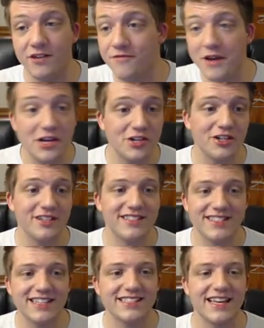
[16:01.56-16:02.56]

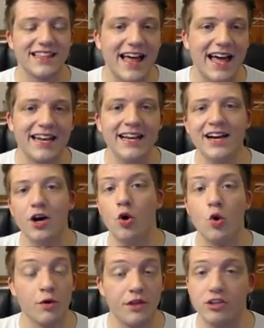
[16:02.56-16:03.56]
conventions things like that
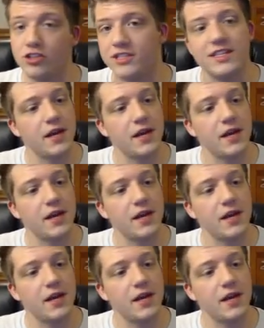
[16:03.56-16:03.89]
or they'll just